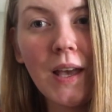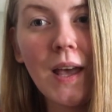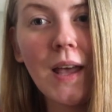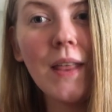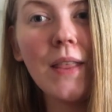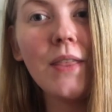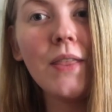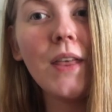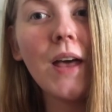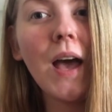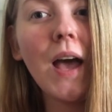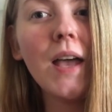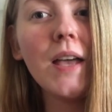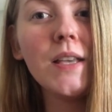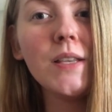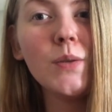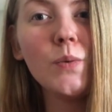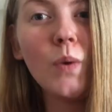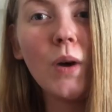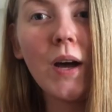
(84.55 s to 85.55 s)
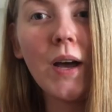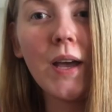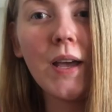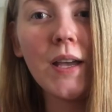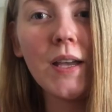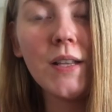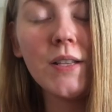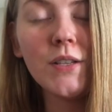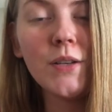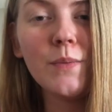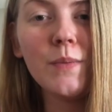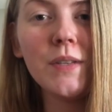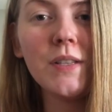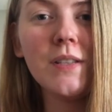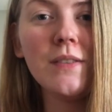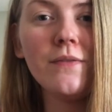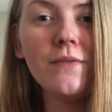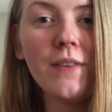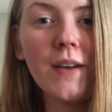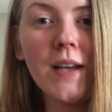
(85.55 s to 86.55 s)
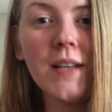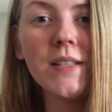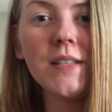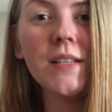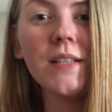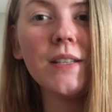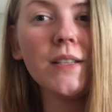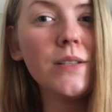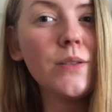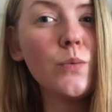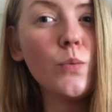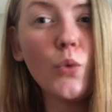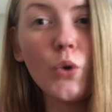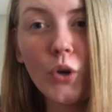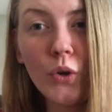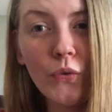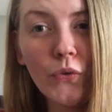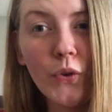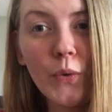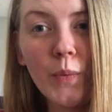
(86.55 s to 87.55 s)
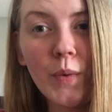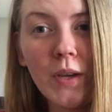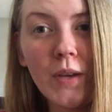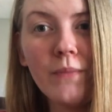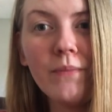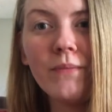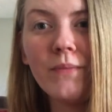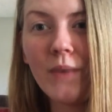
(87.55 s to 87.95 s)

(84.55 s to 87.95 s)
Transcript: And that is why intermittent fasting doesn't work for me.